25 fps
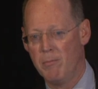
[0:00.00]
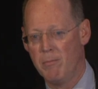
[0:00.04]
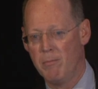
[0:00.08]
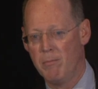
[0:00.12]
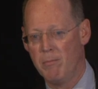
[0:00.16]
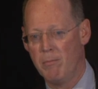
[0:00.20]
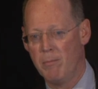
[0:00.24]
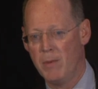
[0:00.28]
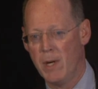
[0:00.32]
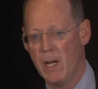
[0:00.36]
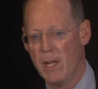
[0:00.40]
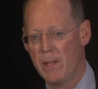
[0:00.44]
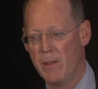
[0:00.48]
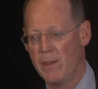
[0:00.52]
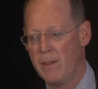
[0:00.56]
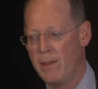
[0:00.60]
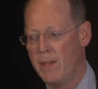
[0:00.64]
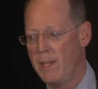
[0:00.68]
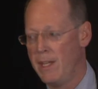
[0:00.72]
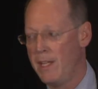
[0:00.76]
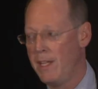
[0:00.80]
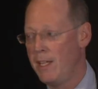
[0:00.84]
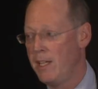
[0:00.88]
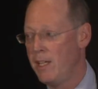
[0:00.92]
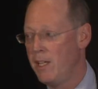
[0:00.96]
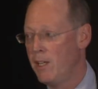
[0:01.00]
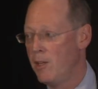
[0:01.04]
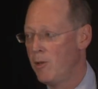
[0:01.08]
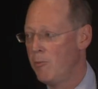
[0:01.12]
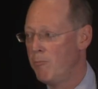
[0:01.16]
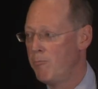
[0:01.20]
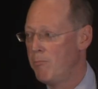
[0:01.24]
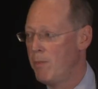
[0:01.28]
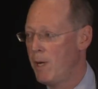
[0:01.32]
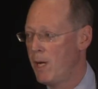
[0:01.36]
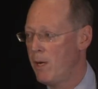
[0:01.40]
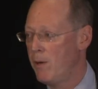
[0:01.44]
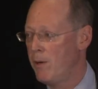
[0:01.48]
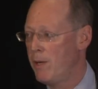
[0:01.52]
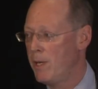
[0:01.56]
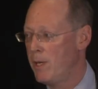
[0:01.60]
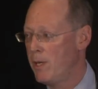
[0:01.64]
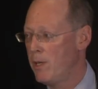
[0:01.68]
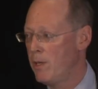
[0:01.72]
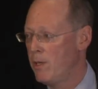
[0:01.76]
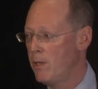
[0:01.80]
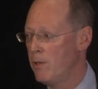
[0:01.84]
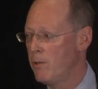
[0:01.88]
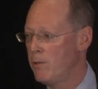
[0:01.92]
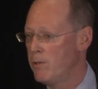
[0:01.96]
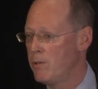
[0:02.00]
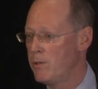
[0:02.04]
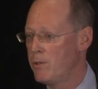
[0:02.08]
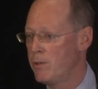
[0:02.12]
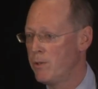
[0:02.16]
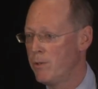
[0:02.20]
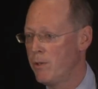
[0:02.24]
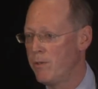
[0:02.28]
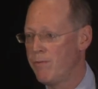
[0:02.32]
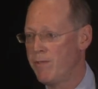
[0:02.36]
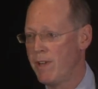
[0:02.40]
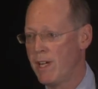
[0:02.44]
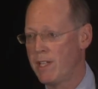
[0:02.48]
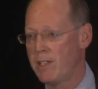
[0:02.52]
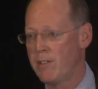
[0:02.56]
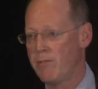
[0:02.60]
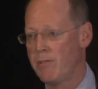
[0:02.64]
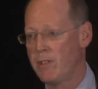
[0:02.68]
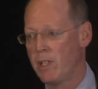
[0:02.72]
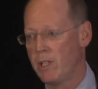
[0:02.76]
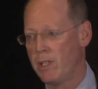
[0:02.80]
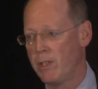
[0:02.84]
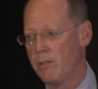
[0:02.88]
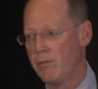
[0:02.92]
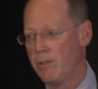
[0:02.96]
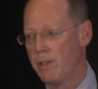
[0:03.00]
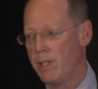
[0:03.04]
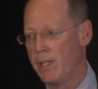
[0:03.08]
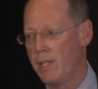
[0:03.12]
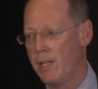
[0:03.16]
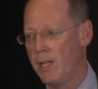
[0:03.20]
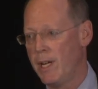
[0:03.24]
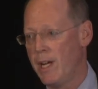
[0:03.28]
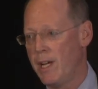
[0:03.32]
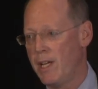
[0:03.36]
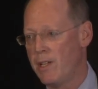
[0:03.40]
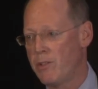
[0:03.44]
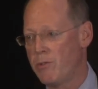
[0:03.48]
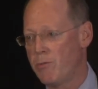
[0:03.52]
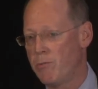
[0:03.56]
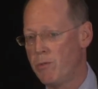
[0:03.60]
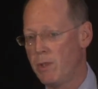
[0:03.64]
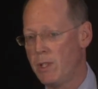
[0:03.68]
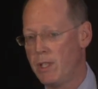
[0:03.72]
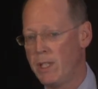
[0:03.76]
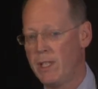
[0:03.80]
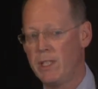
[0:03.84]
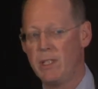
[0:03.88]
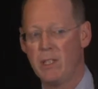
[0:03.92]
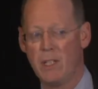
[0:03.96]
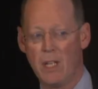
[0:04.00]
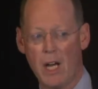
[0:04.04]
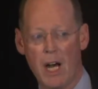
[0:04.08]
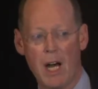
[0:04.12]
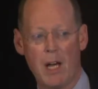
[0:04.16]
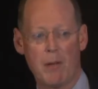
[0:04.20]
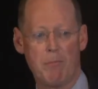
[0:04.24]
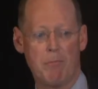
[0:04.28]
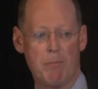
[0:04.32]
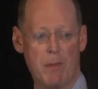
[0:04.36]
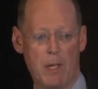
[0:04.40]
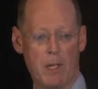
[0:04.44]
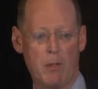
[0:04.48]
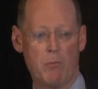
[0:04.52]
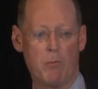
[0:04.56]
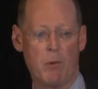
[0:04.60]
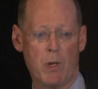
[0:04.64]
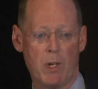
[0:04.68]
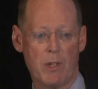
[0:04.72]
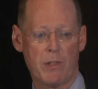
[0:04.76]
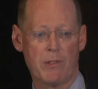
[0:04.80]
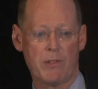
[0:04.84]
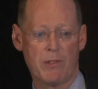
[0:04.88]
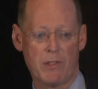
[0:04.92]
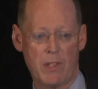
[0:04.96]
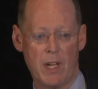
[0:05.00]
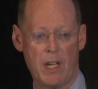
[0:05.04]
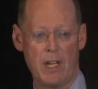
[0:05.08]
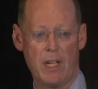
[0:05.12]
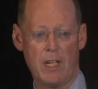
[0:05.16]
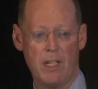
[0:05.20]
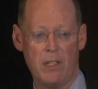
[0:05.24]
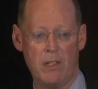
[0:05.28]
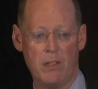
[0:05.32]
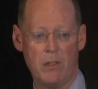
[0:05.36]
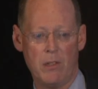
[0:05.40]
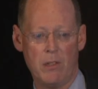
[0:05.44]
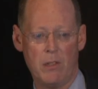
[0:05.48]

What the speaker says: but the barrier to effective delivery has really not been well studied